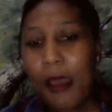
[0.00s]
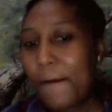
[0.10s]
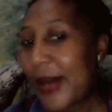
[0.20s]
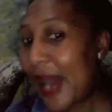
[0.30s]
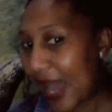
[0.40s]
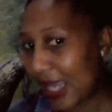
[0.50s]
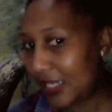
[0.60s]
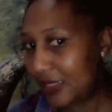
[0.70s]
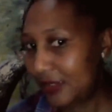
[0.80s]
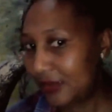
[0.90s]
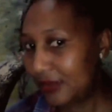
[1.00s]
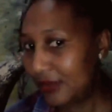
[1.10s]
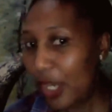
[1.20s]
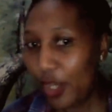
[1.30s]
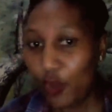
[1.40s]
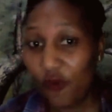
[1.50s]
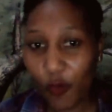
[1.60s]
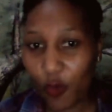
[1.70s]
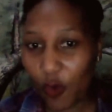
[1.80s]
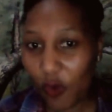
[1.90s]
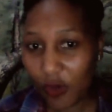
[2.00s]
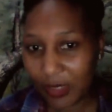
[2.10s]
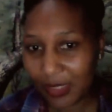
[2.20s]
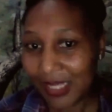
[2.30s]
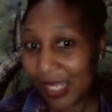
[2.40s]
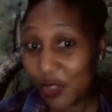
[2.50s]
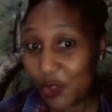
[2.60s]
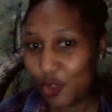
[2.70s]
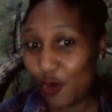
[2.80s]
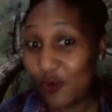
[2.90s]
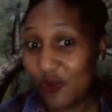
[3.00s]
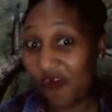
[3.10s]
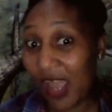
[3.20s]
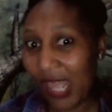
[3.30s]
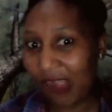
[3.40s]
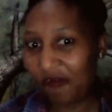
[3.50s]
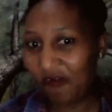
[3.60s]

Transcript: But you forgot that you chose 5.